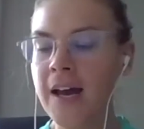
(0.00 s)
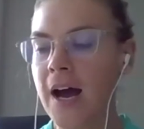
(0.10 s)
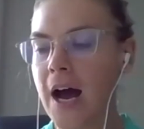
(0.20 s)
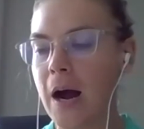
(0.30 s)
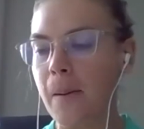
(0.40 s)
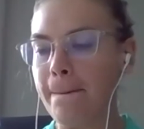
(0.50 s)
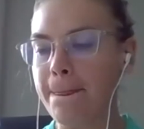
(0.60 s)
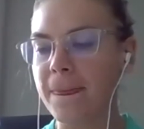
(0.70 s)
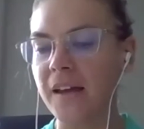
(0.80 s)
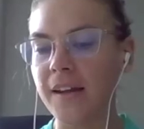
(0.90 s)
Um,
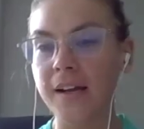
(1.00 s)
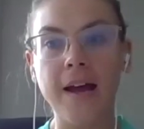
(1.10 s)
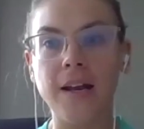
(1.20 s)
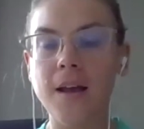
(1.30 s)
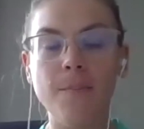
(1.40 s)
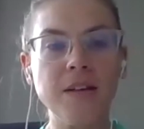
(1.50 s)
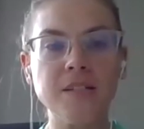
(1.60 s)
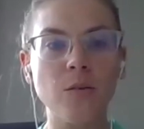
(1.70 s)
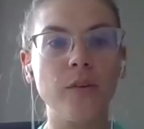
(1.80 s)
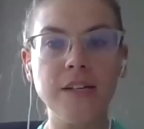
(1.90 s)
and like again, it makes
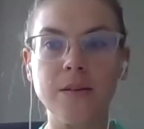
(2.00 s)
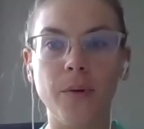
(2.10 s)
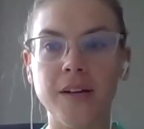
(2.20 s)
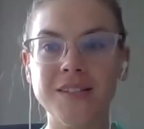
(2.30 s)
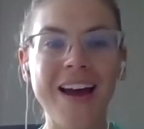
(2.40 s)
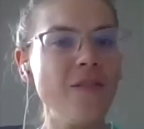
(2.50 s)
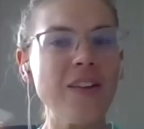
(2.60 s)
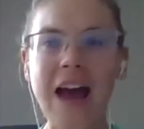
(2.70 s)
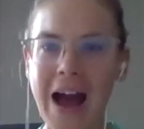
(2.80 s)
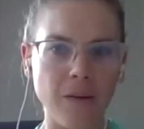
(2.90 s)
it really simple because I have an
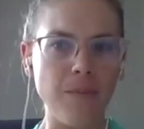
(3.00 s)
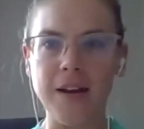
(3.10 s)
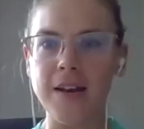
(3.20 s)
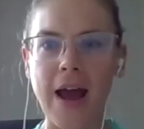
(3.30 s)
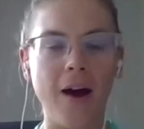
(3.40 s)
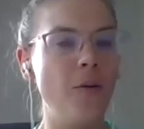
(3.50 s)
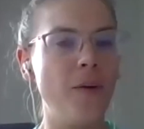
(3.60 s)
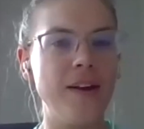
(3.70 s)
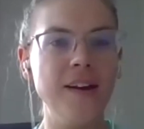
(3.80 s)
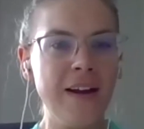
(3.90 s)
admin now
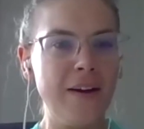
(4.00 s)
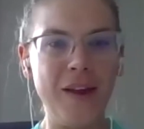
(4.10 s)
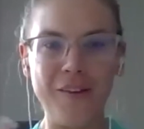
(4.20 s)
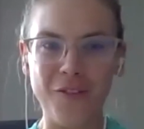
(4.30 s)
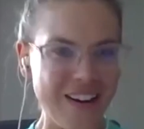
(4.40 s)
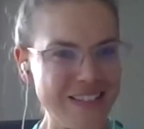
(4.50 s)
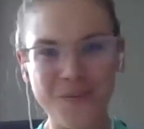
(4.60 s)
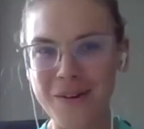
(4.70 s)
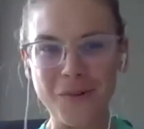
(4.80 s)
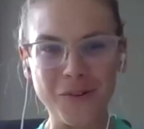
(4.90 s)
and we have lots of
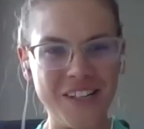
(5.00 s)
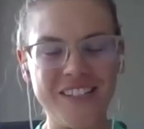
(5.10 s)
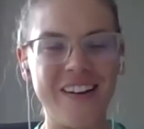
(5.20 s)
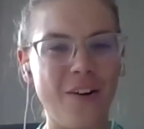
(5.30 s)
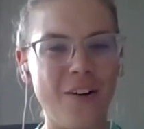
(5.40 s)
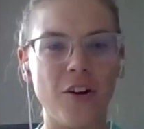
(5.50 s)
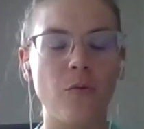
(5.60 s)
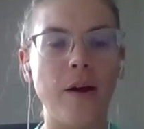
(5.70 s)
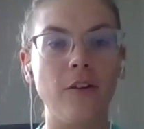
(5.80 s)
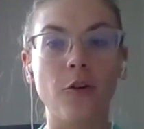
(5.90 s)
people reaching out on a
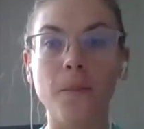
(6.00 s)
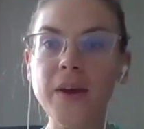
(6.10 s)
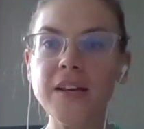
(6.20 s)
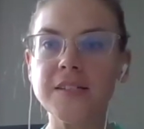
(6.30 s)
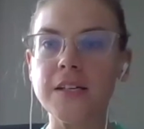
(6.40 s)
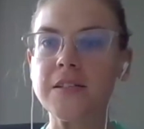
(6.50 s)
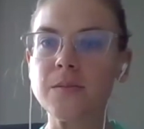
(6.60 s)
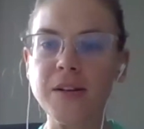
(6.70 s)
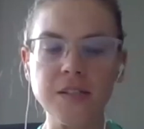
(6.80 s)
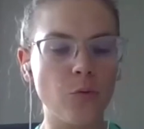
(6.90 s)
regular basis. This
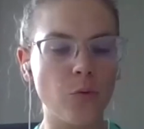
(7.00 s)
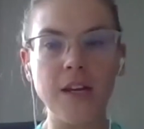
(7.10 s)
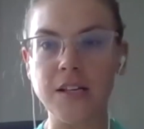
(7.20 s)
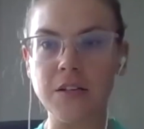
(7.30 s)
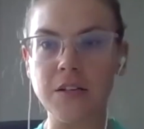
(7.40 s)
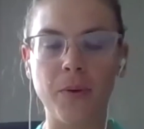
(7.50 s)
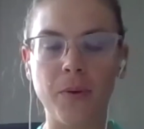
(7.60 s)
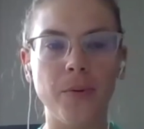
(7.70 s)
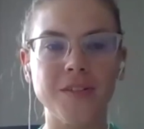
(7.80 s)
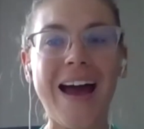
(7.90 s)
makes it really easy for
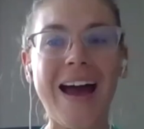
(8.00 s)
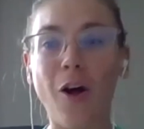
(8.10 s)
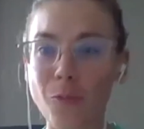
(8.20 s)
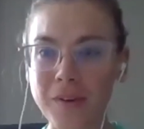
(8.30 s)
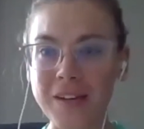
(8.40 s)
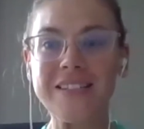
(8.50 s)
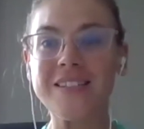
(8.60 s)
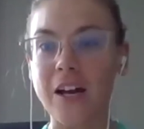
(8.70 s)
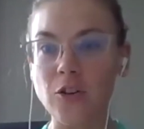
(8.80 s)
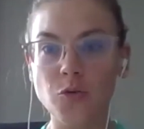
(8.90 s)
people to help me
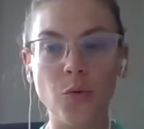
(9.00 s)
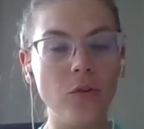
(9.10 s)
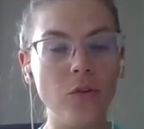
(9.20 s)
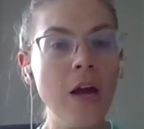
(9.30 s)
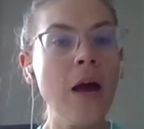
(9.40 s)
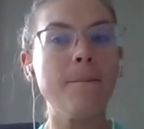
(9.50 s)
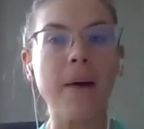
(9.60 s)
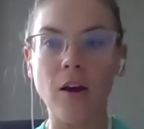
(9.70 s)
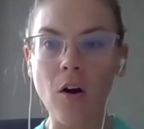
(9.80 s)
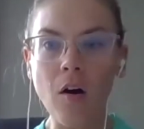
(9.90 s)
schedule
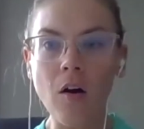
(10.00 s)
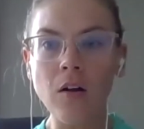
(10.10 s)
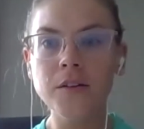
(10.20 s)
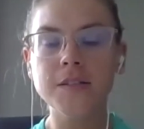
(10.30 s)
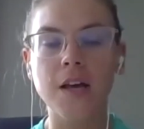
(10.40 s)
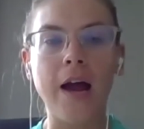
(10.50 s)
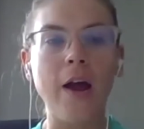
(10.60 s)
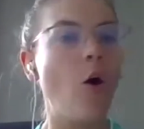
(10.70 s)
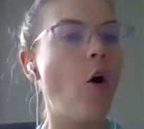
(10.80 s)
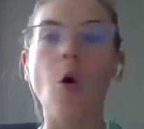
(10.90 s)
my calls. I
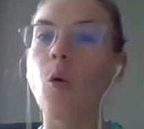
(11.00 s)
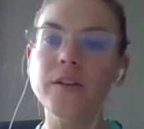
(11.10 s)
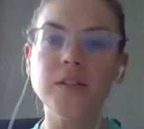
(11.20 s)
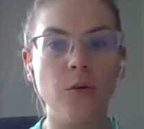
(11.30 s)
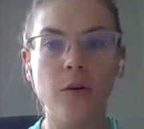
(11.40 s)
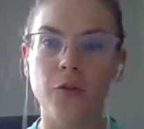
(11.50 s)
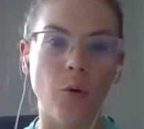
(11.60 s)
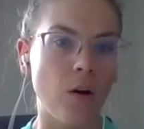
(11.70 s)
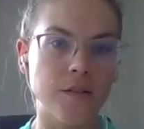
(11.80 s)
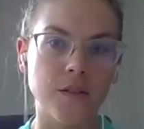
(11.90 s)
always do a phone
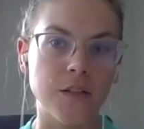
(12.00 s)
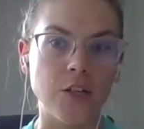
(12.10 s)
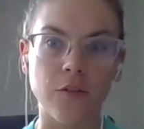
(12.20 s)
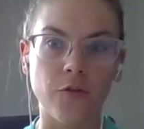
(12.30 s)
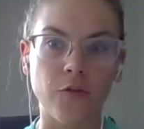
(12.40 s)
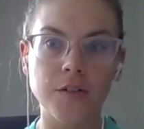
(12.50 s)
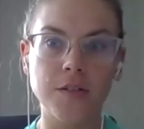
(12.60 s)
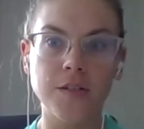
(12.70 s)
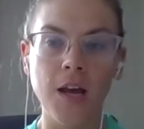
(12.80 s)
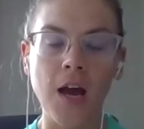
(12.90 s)
consultation
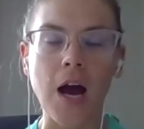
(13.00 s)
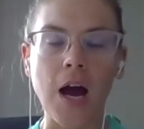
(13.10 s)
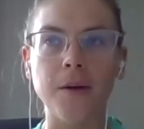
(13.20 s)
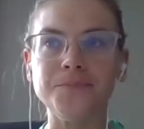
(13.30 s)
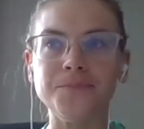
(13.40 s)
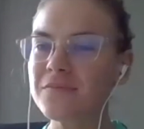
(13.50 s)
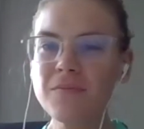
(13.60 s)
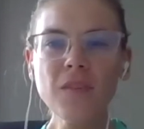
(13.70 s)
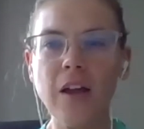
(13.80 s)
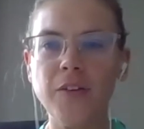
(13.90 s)
first. Um,
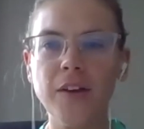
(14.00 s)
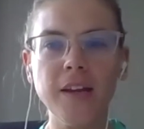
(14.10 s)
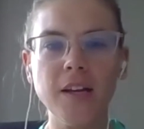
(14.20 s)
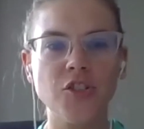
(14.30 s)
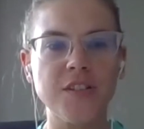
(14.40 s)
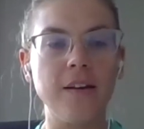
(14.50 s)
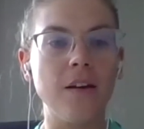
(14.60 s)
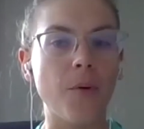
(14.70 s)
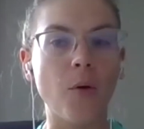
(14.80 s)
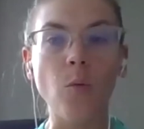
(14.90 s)
I feel like it's just
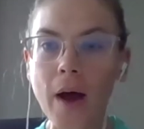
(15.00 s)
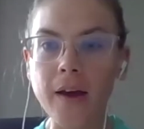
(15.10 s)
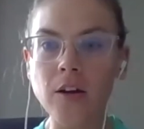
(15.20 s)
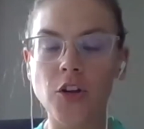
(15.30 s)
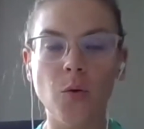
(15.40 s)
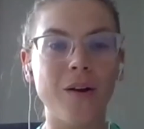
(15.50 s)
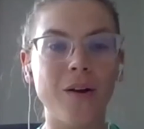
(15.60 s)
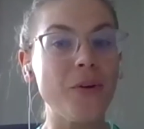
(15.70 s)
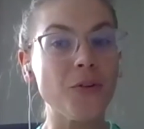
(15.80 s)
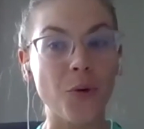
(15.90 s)
number one, you want to
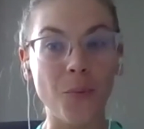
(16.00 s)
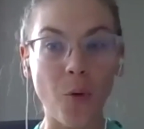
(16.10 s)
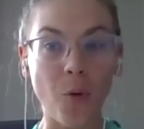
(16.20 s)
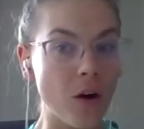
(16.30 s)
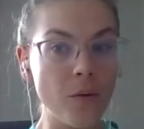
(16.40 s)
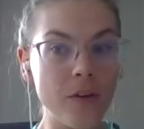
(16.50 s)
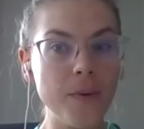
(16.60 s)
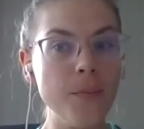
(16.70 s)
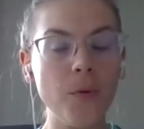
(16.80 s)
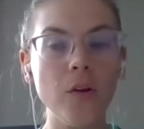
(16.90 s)
build rapport with
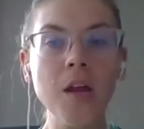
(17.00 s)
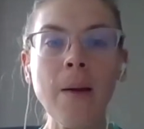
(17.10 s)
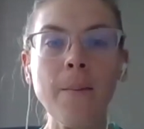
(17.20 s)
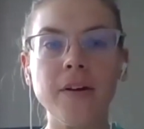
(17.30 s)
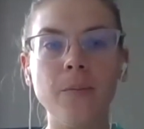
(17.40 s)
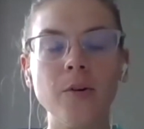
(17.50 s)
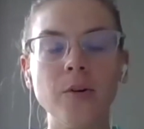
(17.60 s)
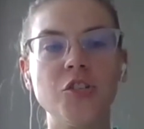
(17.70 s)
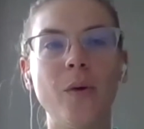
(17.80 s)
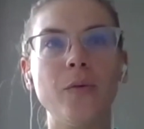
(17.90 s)
people. But number
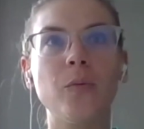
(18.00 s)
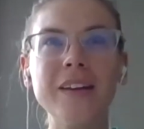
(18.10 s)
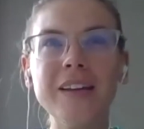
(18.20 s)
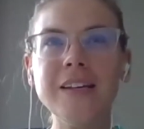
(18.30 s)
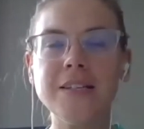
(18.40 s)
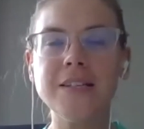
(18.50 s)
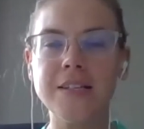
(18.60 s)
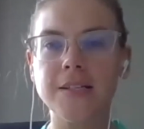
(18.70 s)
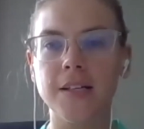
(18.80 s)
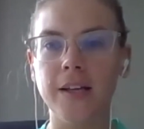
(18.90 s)
two, I really need to
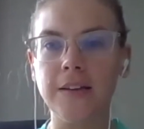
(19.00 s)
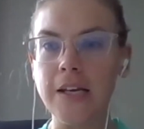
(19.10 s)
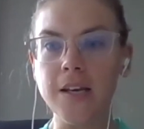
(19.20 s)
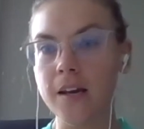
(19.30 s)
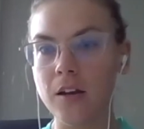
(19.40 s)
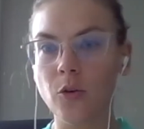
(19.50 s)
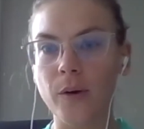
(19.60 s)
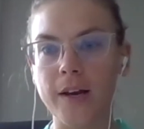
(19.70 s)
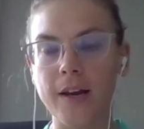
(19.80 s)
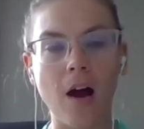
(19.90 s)
get to like the nitty
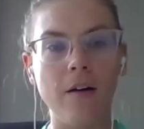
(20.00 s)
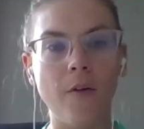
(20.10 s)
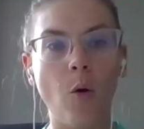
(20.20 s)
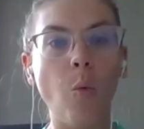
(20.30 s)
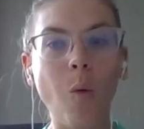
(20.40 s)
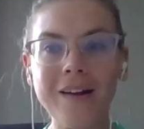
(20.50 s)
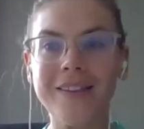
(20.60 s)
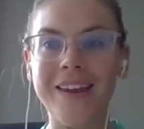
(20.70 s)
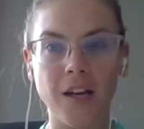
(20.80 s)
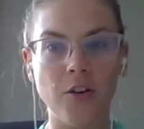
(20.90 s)
gritty of what
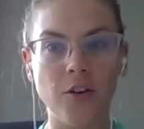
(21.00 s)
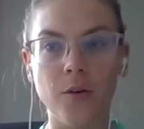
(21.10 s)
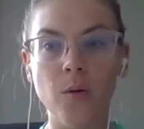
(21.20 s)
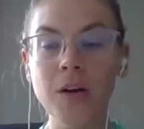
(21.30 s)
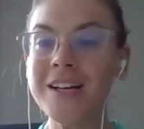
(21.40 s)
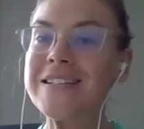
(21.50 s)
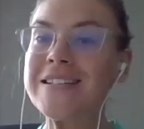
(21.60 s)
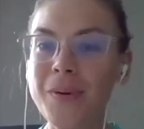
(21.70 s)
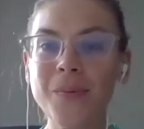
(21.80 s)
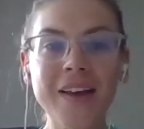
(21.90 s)
they can do. Some
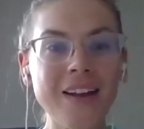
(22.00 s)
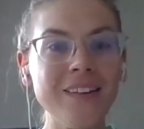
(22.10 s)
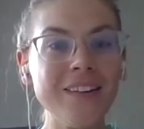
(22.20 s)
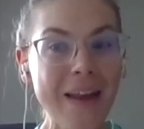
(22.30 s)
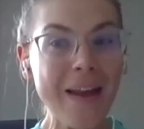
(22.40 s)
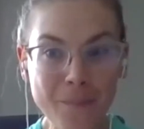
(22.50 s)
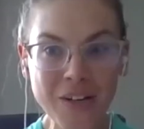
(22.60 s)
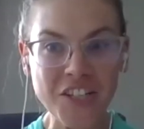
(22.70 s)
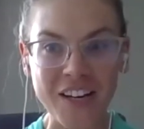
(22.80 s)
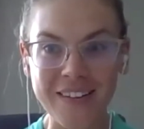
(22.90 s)
people get a little
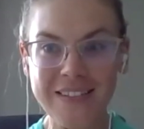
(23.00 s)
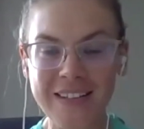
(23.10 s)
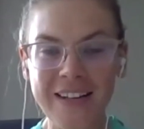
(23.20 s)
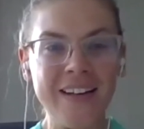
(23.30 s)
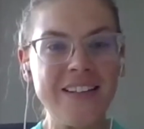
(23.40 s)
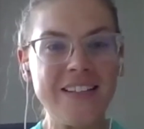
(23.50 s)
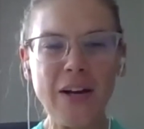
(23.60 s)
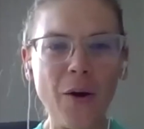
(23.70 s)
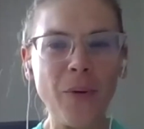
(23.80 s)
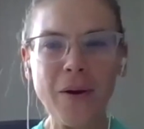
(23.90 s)
ambitious.
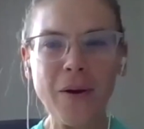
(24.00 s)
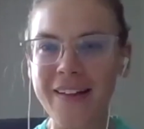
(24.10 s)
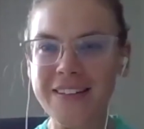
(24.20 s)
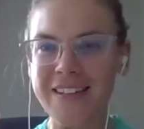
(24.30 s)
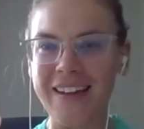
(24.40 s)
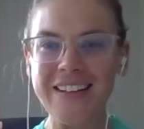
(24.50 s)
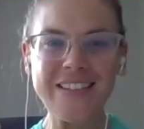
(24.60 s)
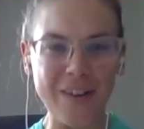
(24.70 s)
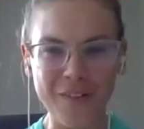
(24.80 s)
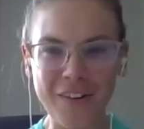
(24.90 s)
Sarah, I want to buy this like
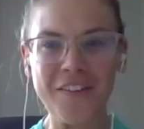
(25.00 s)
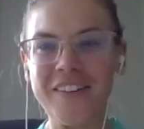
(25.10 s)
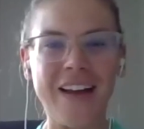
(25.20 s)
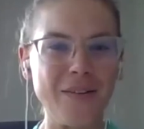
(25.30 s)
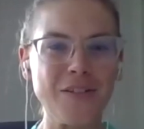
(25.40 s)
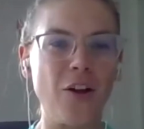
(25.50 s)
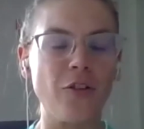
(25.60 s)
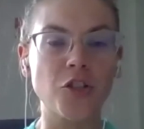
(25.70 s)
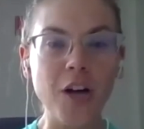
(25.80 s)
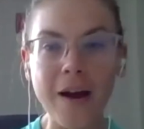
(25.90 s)

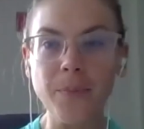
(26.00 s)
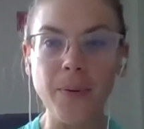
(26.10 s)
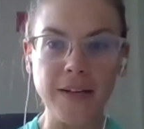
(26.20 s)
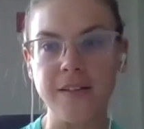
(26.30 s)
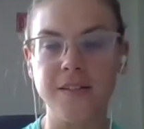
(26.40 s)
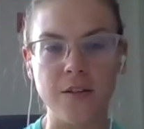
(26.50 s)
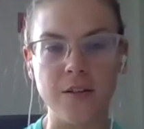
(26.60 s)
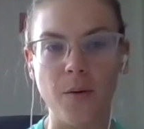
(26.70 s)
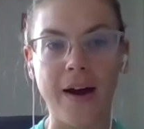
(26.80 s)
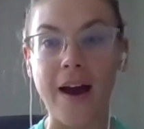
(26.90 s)
$700,000 triplex I see you
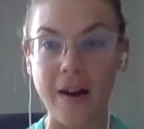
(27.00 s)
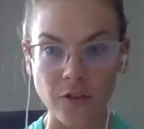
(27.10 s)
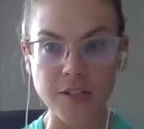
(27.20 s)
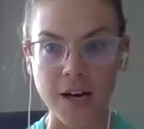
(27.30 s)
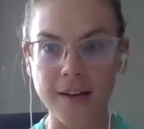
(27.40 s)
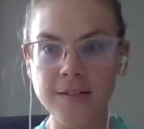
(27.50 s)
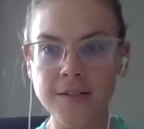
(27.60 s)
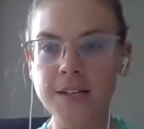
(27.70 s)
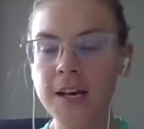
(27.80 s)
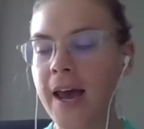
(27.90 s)
had advertised.